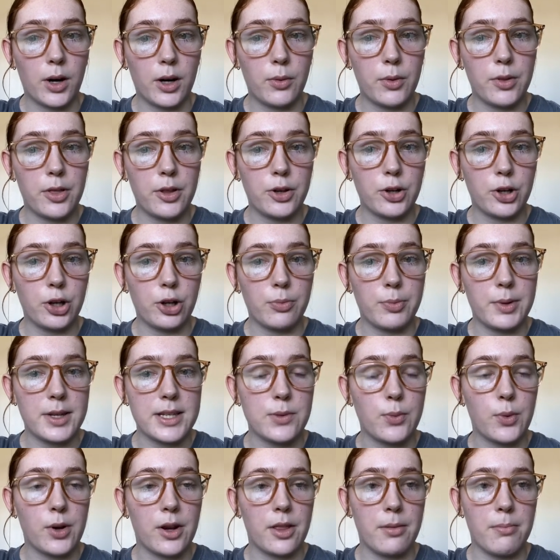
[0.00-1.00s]
with a group is
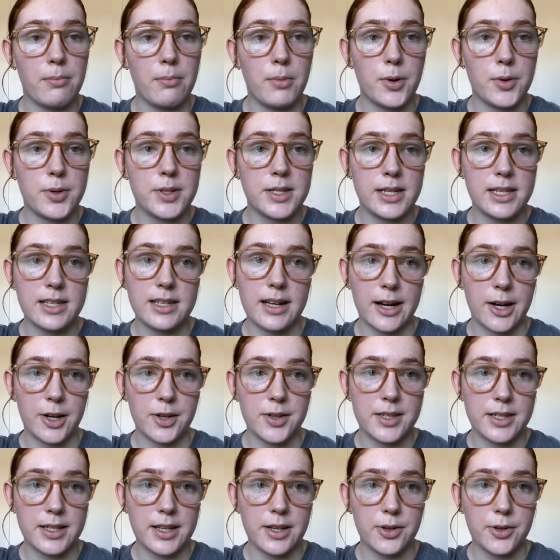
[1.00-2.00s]
one of the most desired
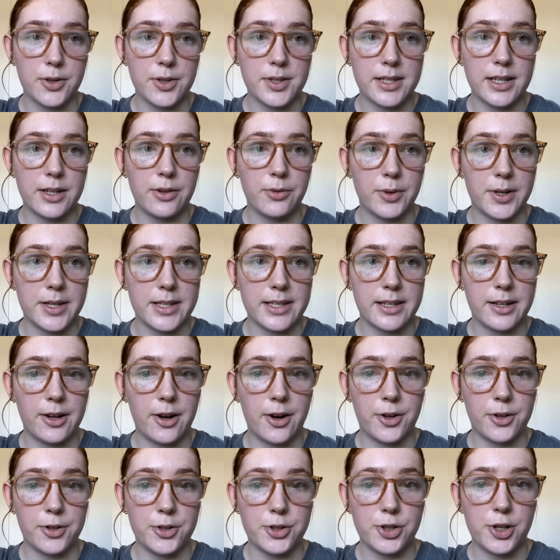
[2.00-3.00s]
skills in recent
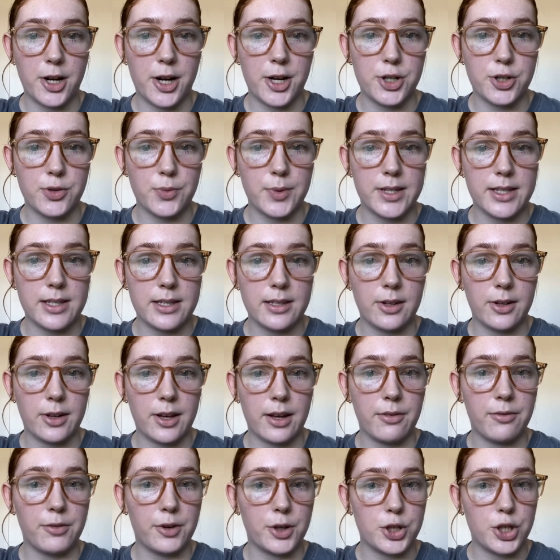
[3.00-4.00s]
college graduates looking
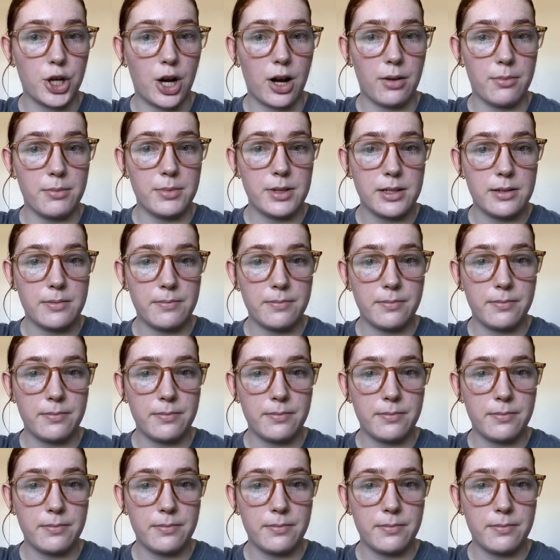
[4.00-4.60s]
for jobs.